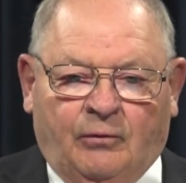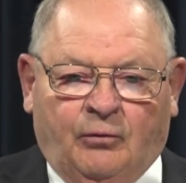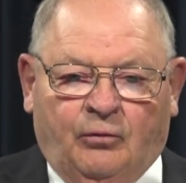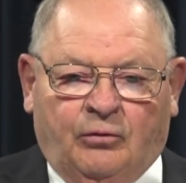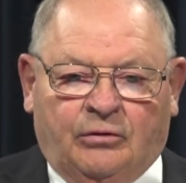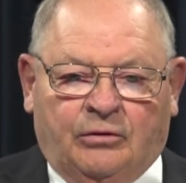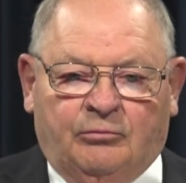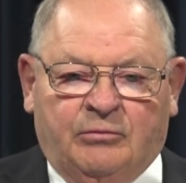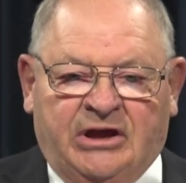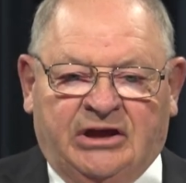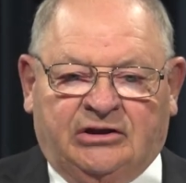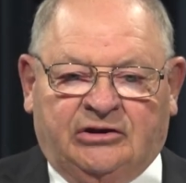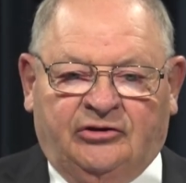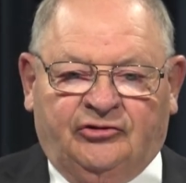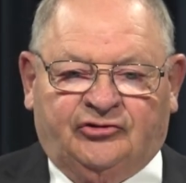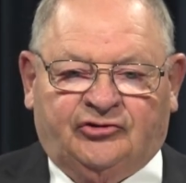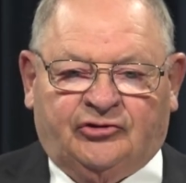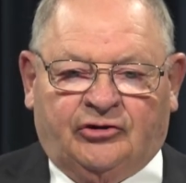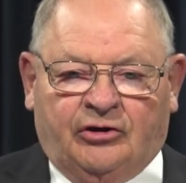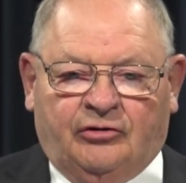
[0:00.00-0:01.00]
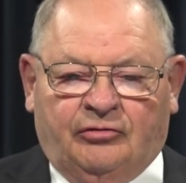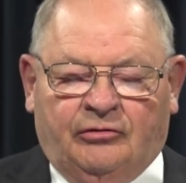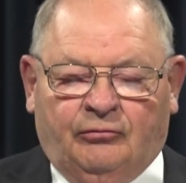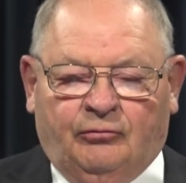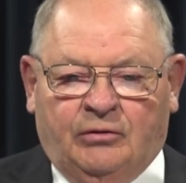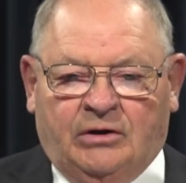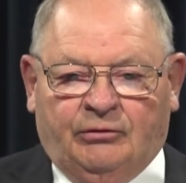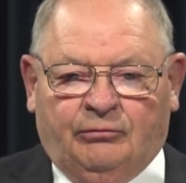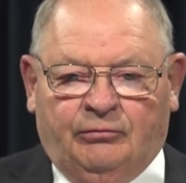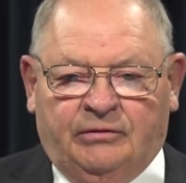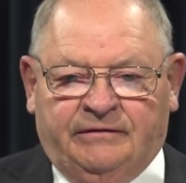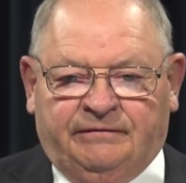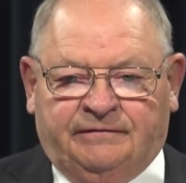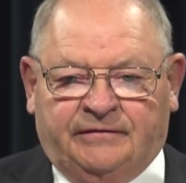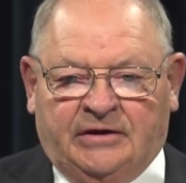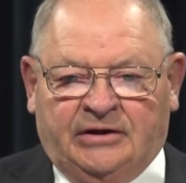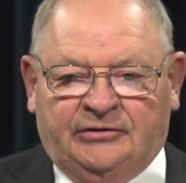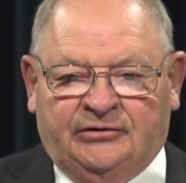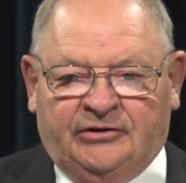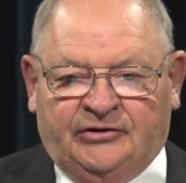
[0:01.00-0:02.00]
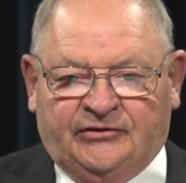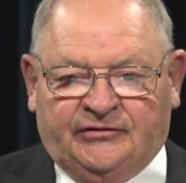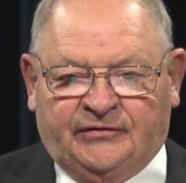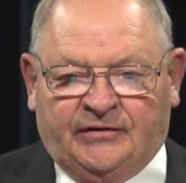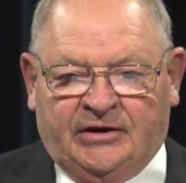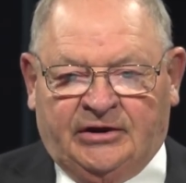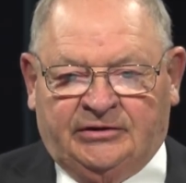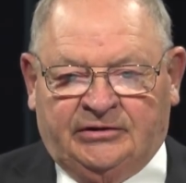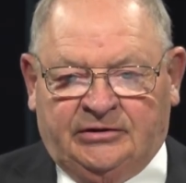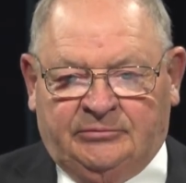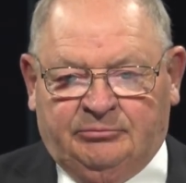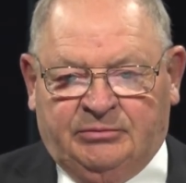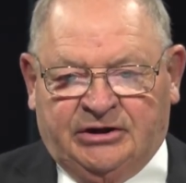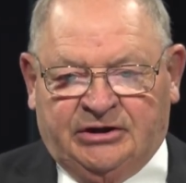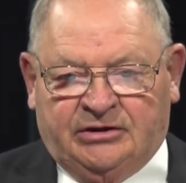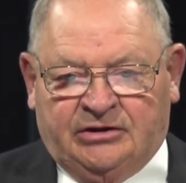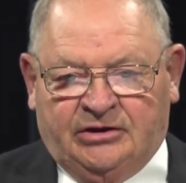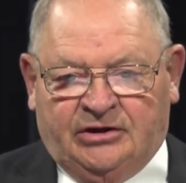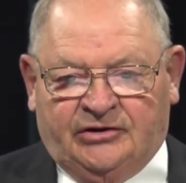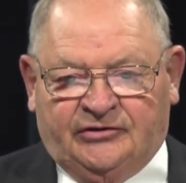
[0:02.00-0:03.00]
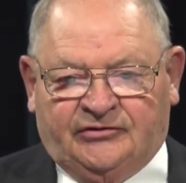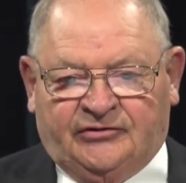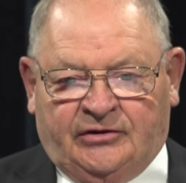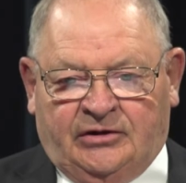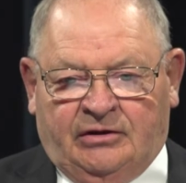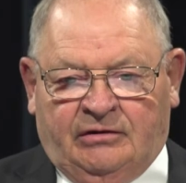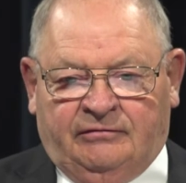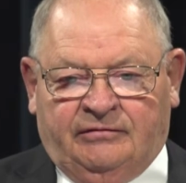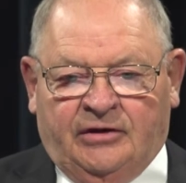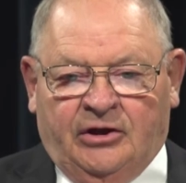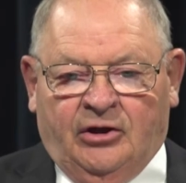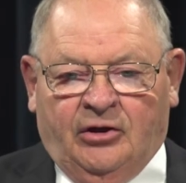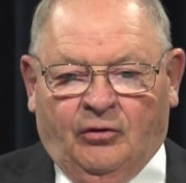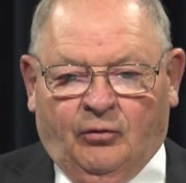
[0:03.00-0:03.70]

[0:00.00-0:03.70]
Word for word: we're making sure that what we fund is funded because of